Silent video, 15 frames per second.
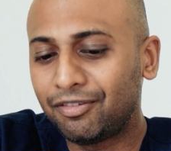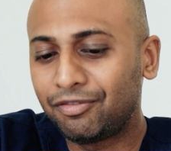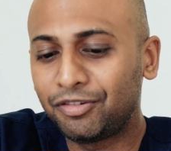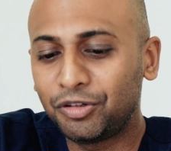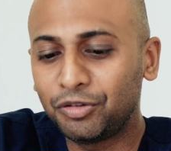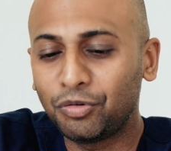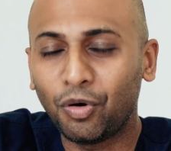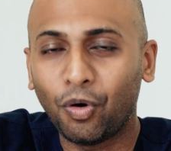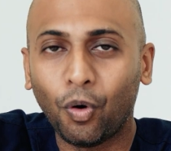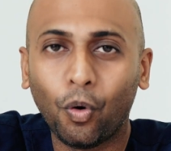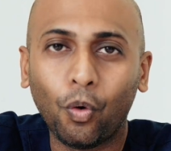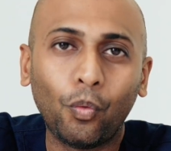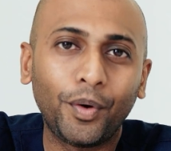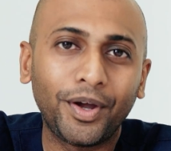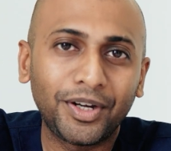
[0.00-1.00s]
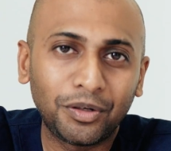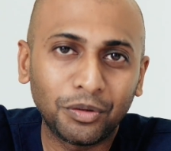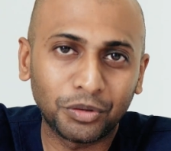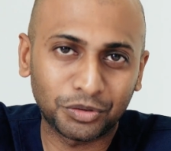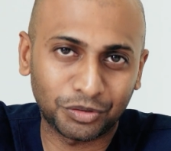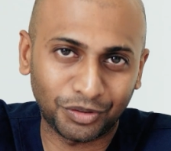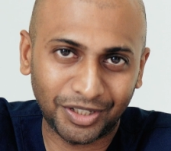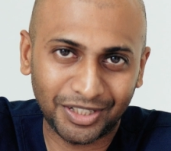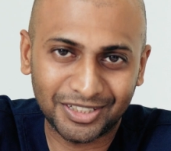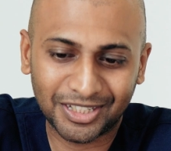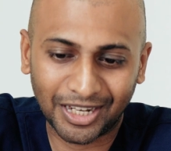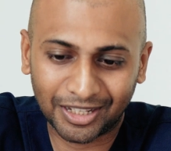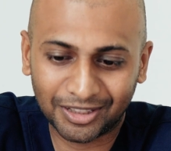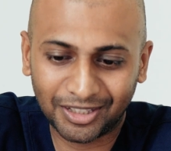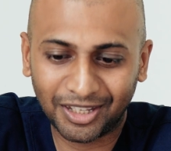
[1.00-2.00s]
if you overdose on
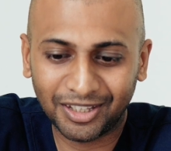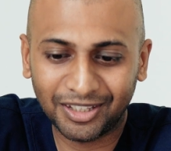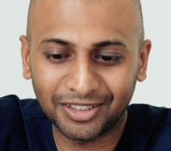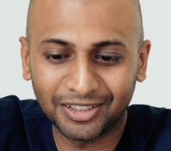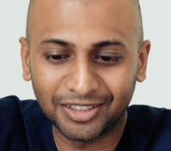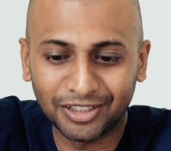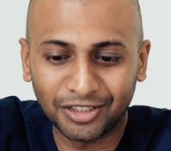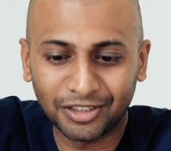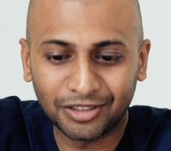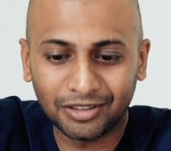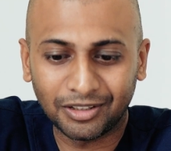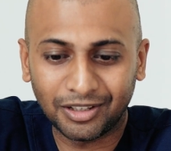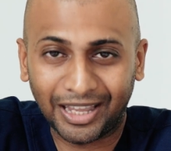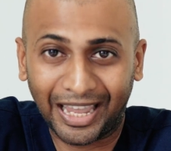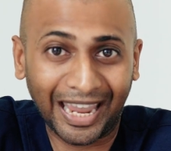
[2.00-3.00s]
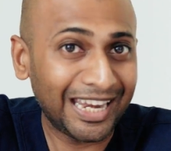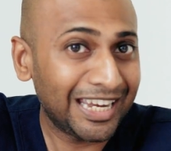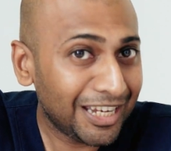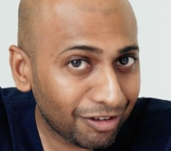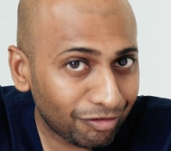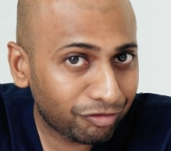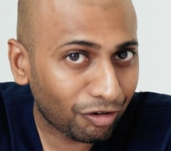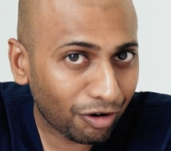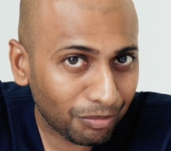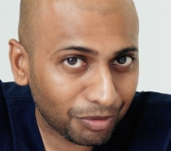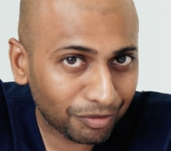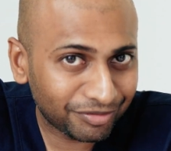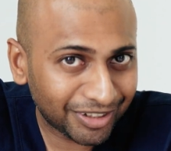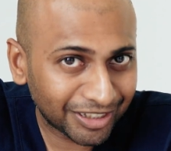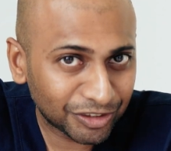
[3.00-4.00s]
injecting any
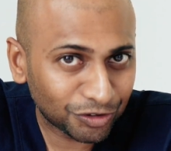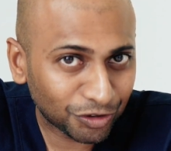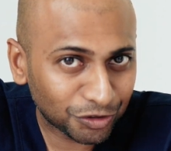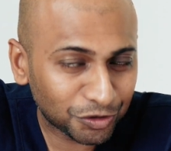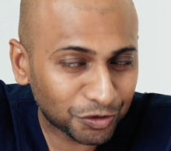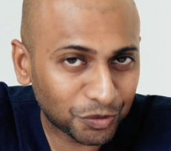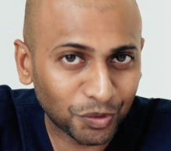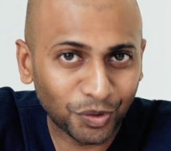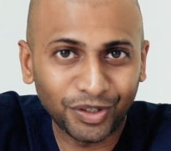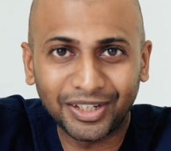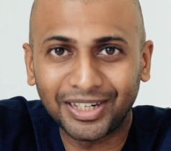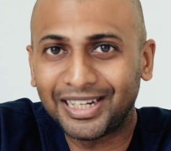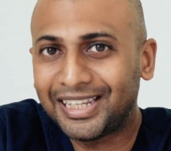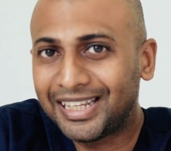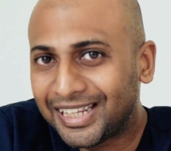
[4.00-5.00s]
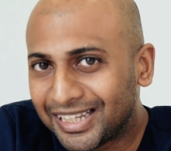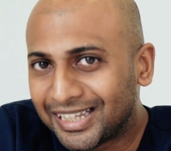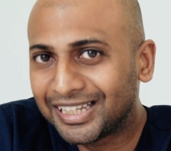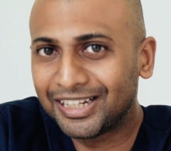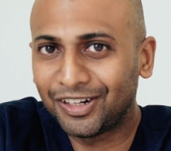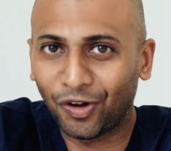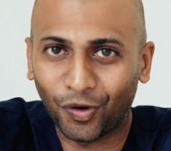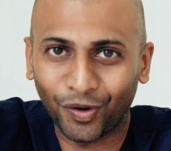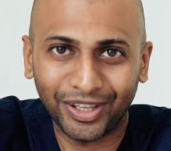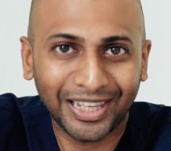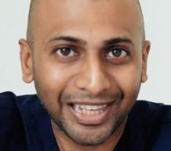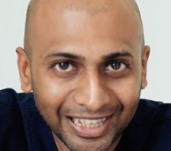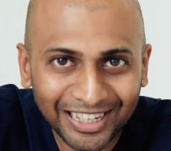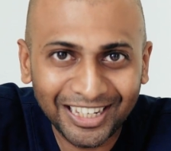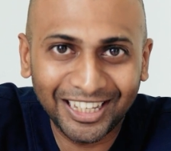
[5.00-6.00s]
form of testosterone, legal or
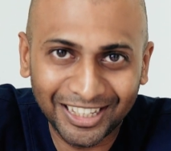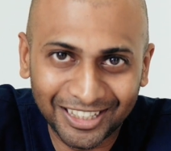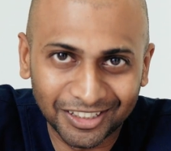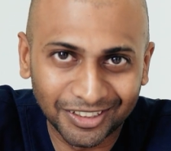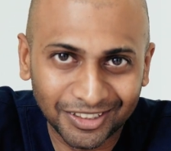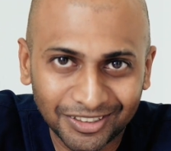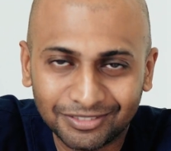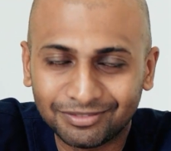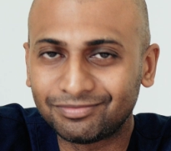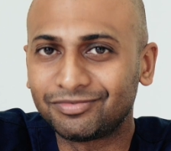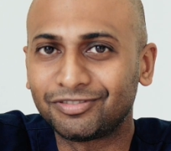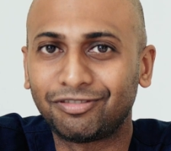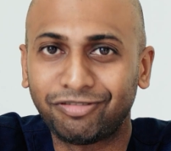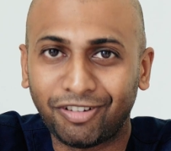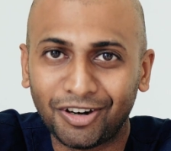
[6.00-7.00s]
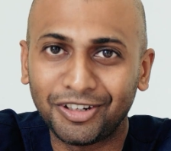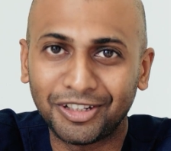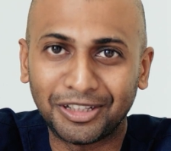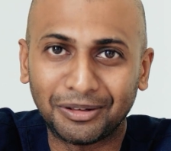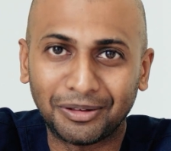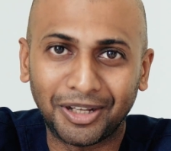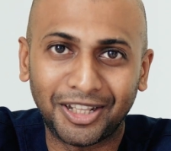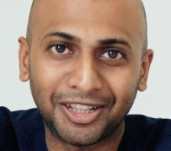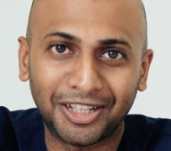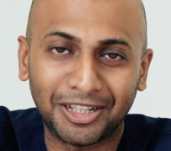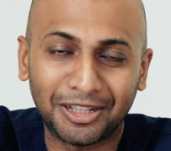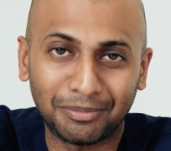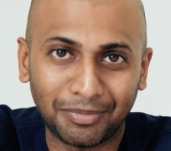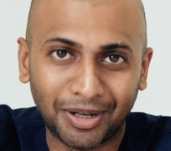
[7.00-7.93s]
illegal, found in the